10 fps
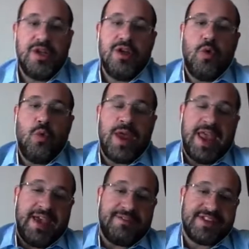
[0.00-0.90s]
we
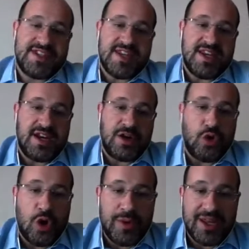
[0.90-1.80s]
have seen a
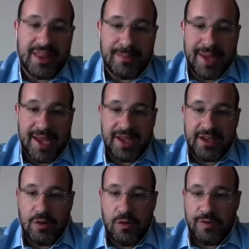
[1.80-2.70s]
growing demand
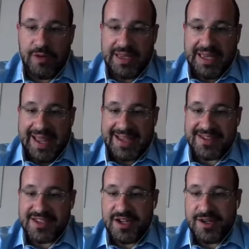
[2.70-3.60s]
over the last
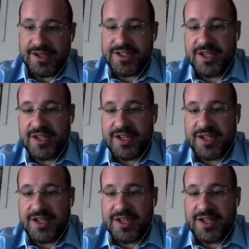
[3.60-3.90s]
years,